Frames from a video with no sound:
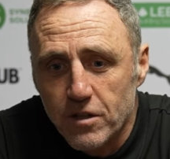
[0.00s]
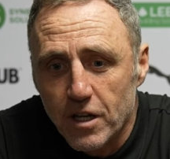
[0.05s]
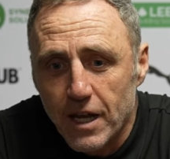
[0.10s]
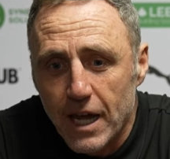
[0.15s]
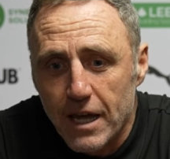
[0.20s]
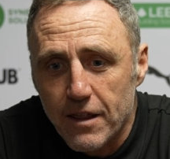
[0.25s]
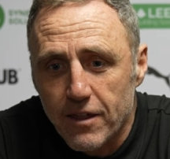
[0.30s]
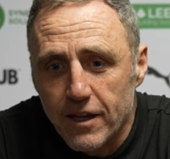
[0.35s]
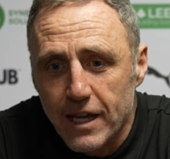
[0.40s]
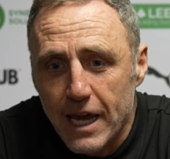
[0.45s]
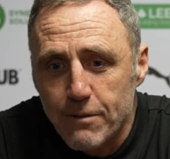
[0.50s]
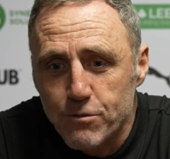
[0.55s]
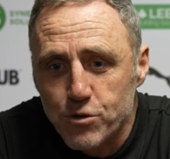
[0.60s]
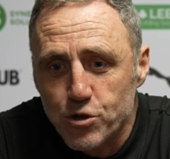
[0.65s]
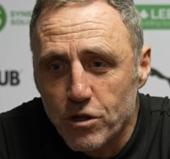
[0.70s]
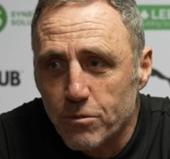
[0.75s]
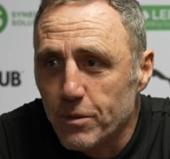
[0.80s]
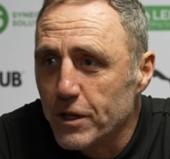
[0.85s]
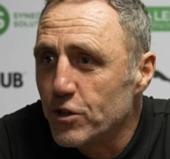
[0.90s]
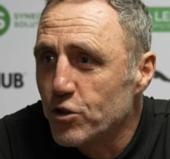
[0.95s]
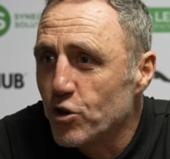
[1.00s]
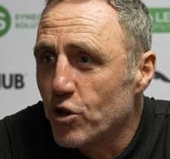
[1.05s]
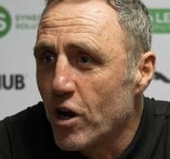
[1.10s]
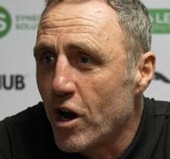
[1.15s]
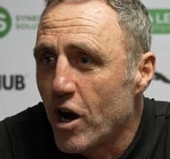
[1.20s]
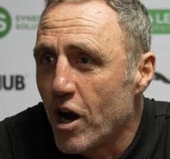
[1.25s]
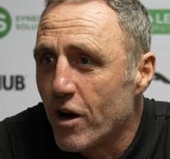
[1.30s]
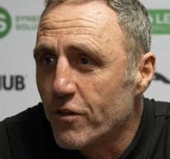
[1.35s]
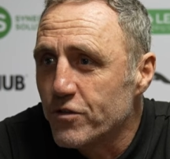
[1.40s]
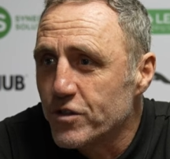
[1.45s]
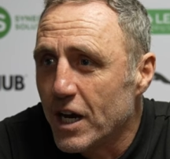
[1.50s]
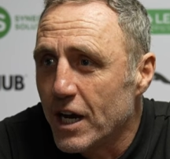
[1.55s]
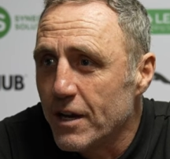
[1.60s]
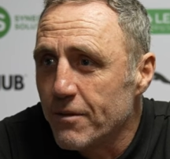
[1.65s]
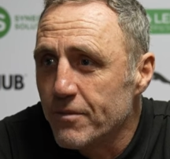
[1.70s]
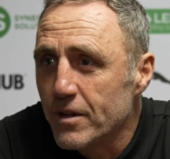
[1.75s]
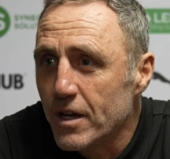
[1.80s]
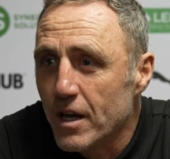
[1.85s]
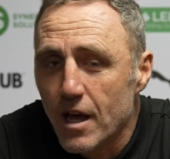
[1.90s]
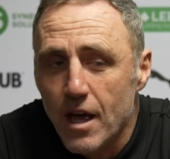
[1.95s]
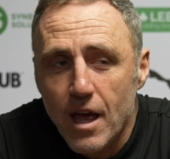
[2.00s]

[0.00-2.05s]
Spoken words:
The game should have been done at half time.